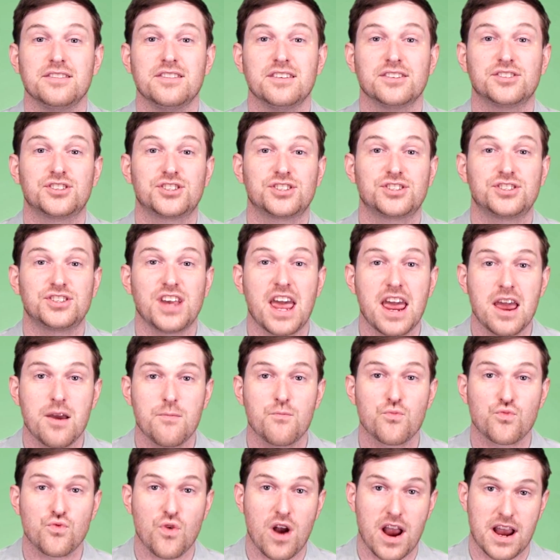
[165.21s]
the
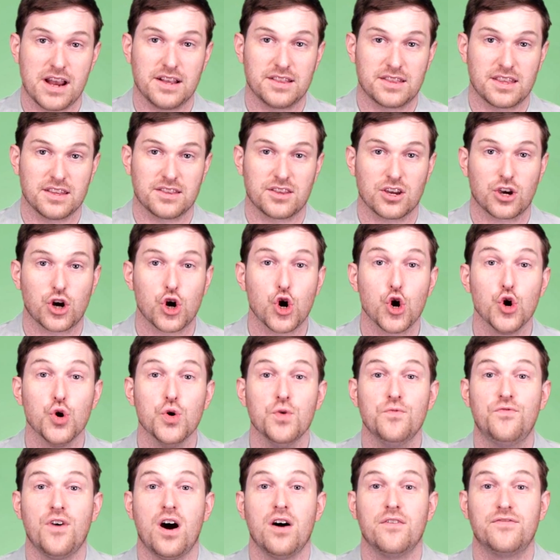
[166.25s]
same rate that the
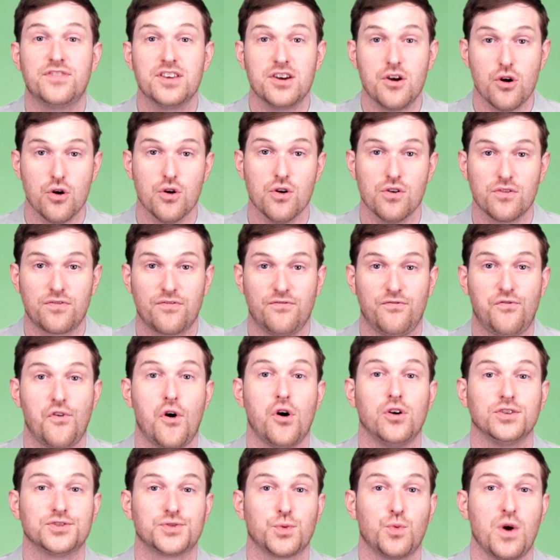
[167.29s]
curve of the Earth
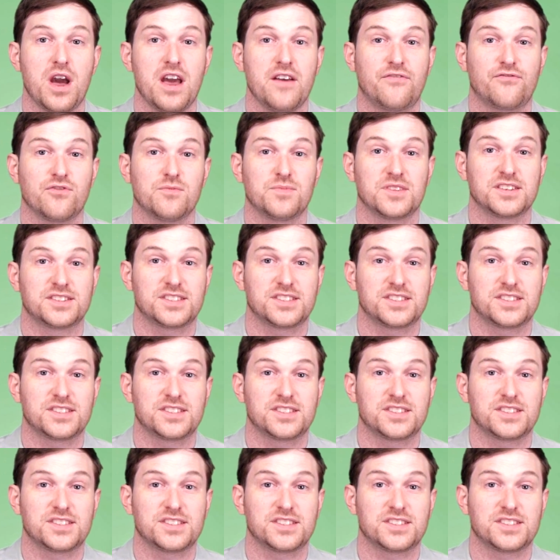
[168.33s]
falls away from the